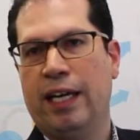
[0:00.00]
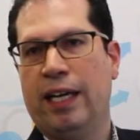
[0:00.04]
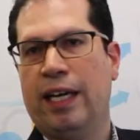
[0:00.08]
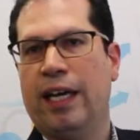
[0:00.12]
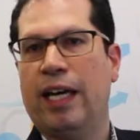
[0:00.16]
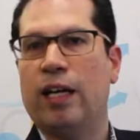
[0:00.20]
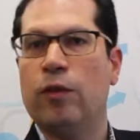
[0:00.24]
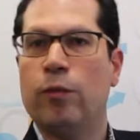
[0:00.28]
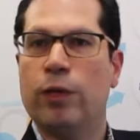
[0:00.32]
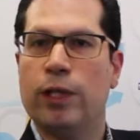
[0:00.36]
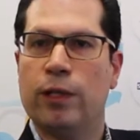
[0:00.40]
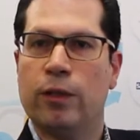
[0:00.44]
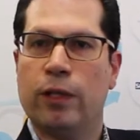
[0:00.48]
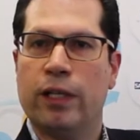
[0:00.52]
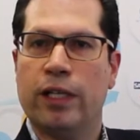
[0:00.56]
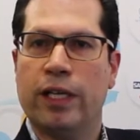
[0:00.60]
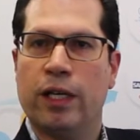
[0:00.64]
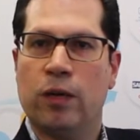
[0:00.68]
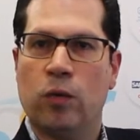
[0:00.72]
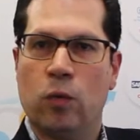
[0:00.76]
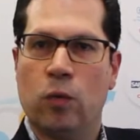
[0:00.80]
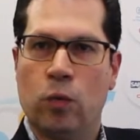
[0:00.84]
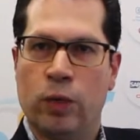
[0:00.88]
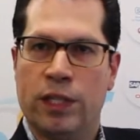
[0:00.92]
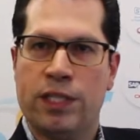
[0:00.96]
and we look
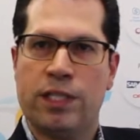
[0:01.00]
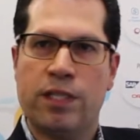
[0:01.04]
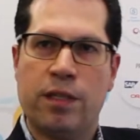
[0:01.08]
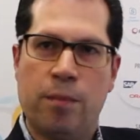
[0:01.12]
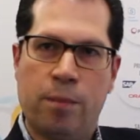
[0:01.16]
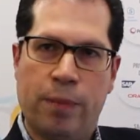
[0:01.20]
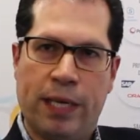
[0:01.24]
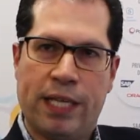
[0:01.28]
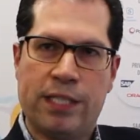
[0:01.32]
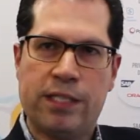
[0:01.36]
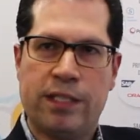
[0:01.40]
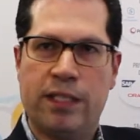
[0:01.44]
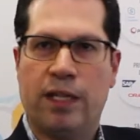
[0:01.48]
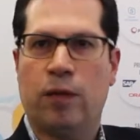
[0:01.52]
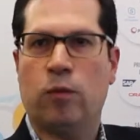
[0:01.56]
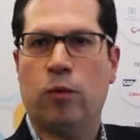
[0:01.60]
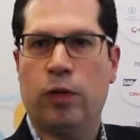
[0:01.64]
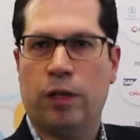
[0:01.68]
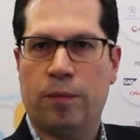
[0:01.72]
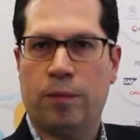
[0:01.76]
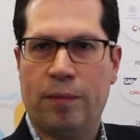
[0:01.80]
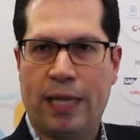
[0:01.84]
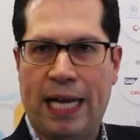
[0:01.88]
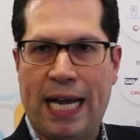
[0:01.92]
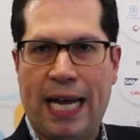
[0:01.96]
at what's the best
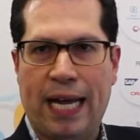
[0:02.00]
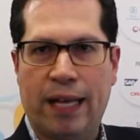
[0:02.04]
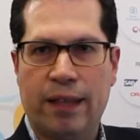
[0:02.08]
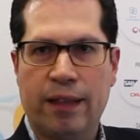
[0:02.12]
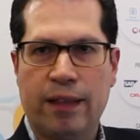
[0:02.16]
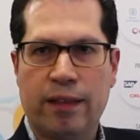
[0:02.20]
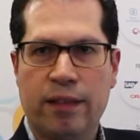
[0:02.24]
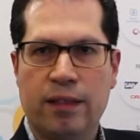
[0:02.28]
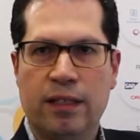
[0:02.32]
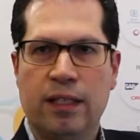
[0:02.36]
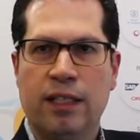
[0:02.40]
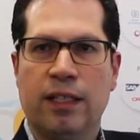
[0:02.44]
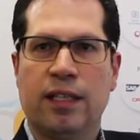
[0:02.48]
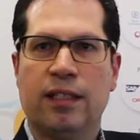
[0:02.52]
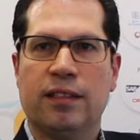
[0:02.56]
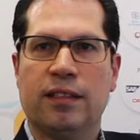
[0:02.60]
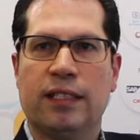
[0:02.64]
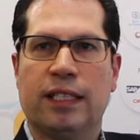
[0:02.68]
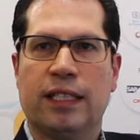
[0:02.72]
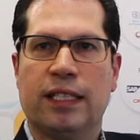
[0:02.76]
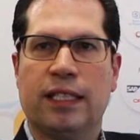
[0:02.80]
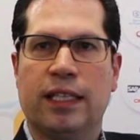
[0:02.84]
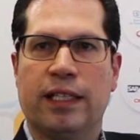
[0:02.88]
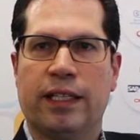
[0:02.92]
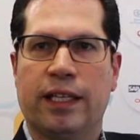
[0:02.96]
network path
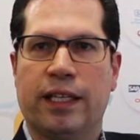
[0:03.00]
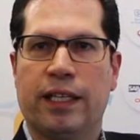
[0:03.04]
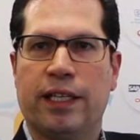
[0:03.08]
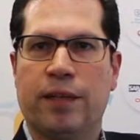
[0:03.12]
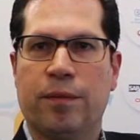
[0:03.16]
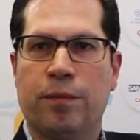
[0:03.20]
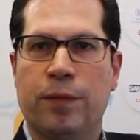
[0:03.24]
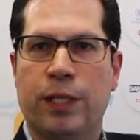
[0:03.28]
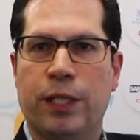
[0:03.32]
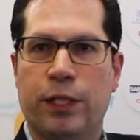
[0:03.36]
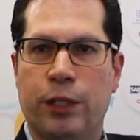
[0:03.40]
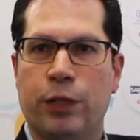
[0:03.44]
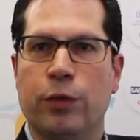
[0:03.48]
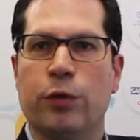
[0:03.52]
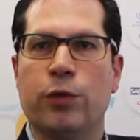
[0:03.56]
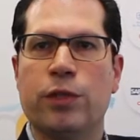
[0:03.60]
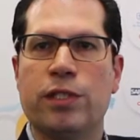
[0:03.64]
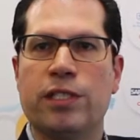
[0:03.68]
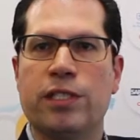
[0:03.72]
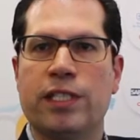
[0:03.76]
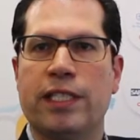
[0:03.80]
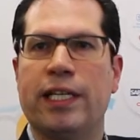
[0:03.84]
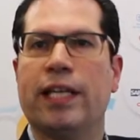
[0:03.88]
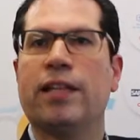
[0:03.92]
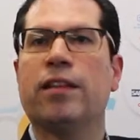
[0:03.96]
uh, that can be
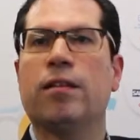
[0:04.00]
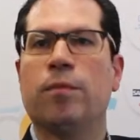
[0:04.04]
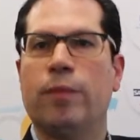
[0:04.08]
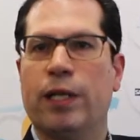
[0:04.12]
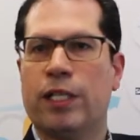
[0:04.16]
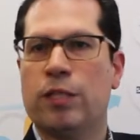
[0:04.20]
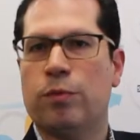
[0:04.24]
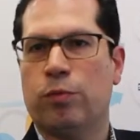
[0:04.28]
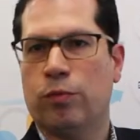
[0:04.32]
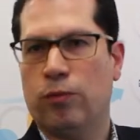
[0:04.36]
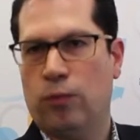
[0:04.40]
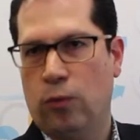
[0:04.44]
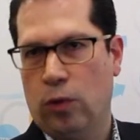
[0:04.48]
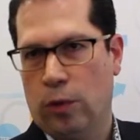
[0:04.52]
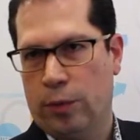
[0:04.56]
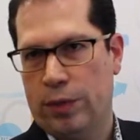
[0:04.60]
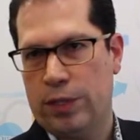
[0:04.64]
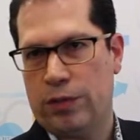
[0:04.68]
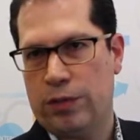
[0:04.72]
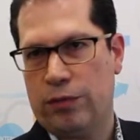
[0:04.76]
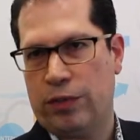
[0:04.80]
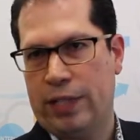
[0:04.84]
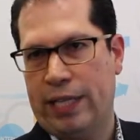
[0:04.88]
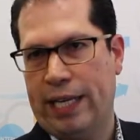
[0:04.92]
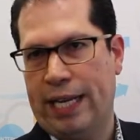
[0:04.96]
used to get the best
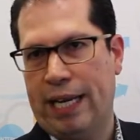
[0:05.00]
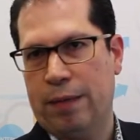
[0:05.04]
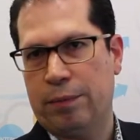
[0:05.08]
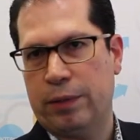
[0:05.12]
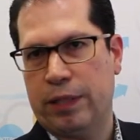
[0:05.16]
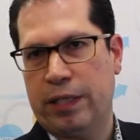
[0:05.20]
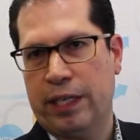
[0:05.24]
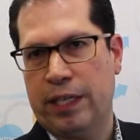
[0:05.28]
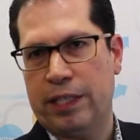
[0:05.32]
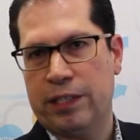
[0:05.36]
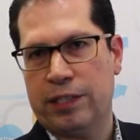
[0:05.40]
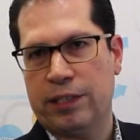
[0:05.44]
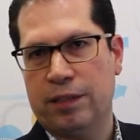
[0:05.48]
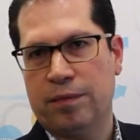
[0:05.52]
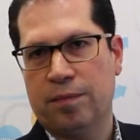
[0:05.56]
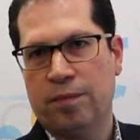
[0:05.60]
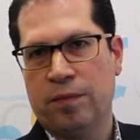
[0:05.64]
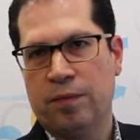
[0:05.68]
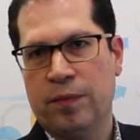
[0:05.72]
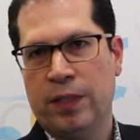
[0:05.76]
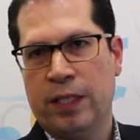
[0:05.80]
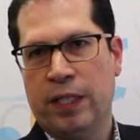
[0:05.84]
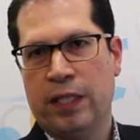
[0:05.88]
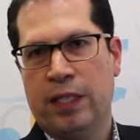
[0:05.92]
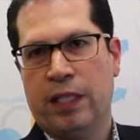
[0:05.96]
performance for that application.
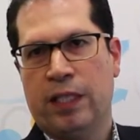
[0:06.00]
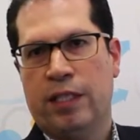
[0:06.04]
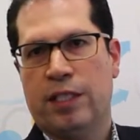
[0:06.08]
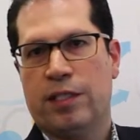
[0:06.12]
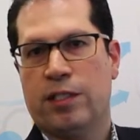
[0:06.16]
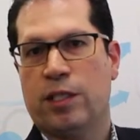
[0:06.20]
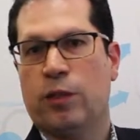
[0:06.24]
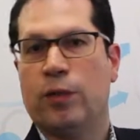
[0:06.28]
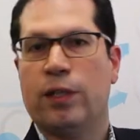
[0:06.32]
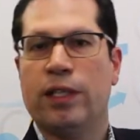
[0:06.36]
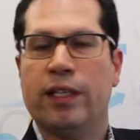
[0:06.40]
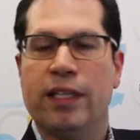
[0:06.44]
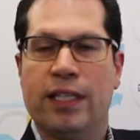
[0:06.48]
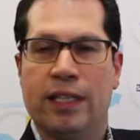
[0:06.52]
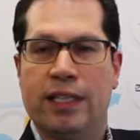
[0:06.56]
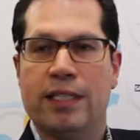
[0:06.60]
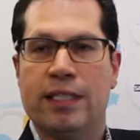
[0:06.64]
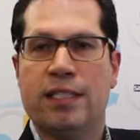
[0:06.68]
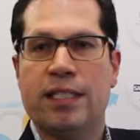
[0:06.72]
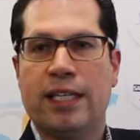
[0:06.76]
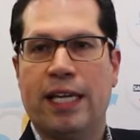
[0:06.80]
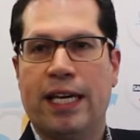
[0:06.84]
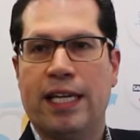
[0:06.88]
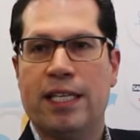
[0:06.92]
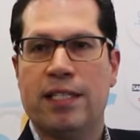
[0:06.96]
So in, in
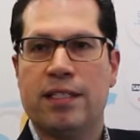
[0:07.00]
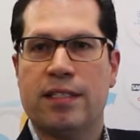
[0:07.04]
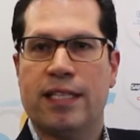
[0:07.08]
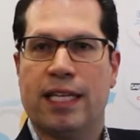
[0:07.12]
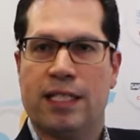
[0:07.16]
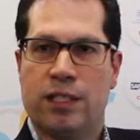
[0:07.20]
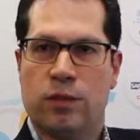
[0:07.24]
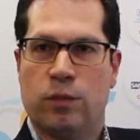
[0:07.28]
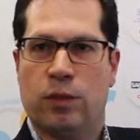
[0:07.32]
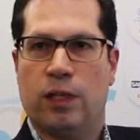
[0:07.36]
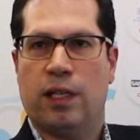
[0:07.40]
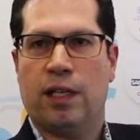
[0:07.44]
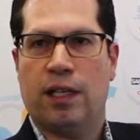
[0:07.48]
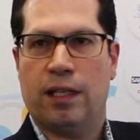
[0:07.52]
this case, that's what